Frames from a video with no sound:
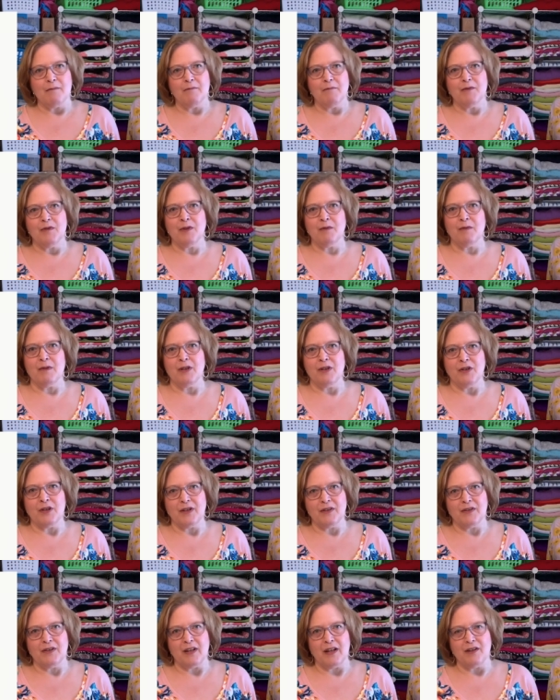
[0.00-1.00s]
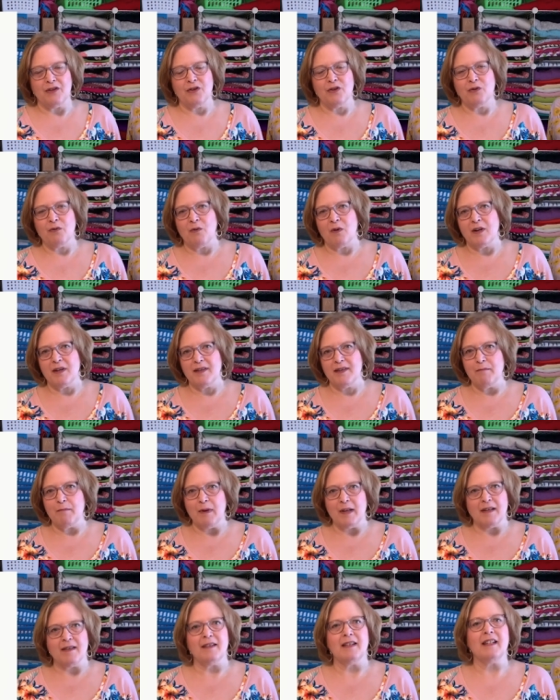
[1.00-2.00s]
doing just a shorts
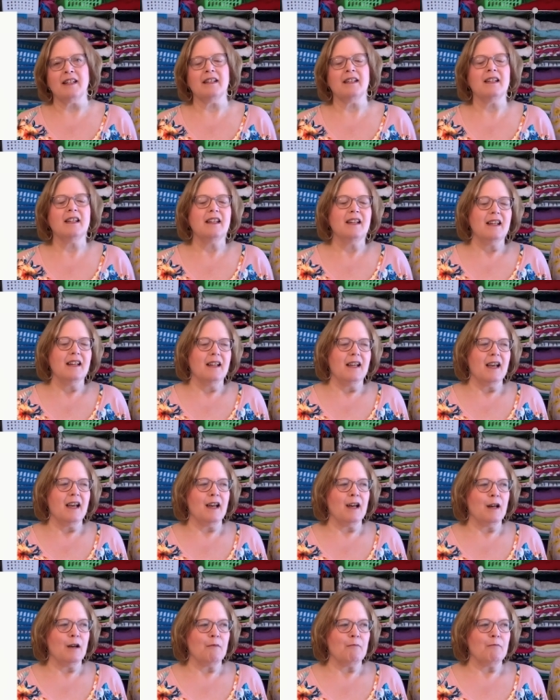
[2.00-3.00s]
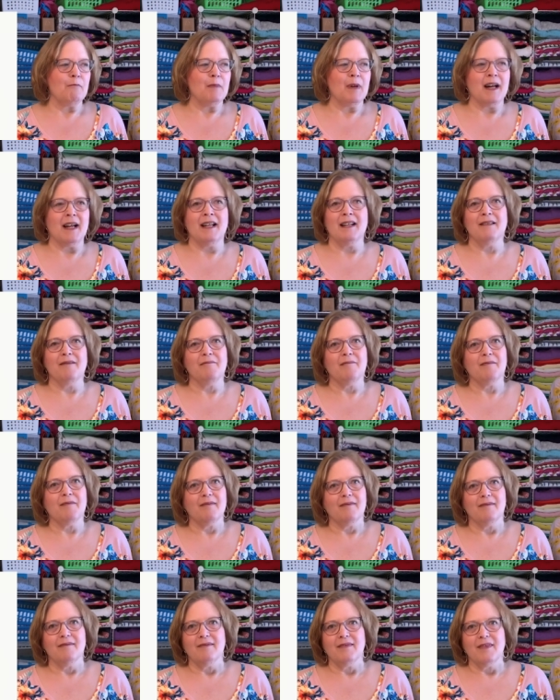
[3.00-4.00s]
muslin. But
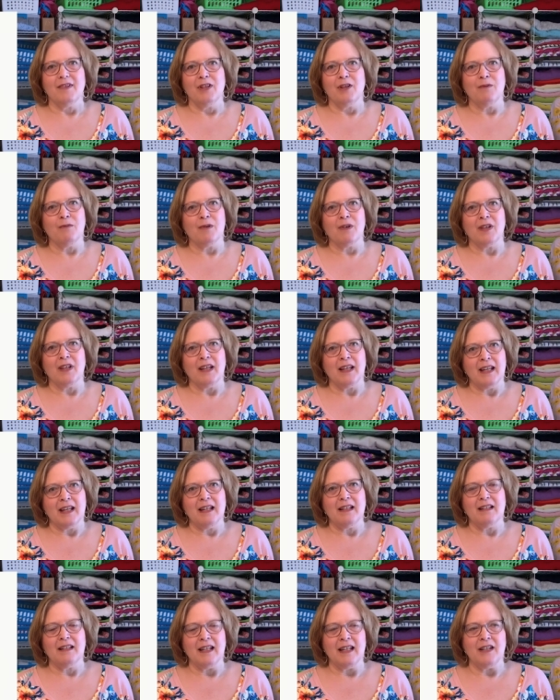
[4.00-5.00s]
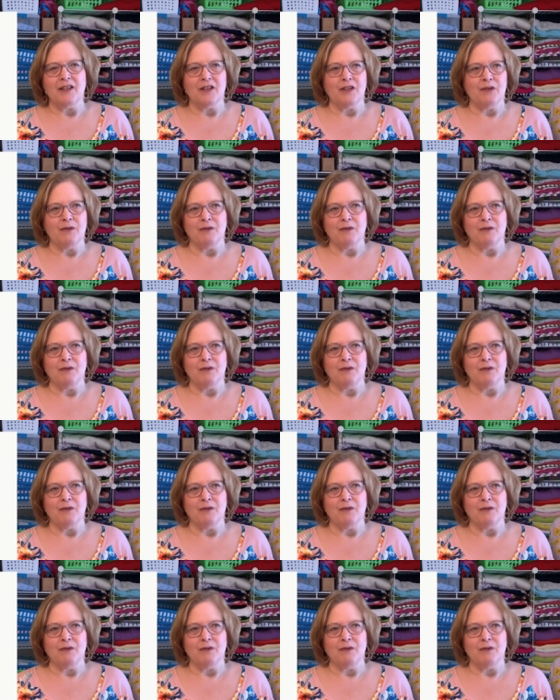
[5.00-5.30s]
you really need to do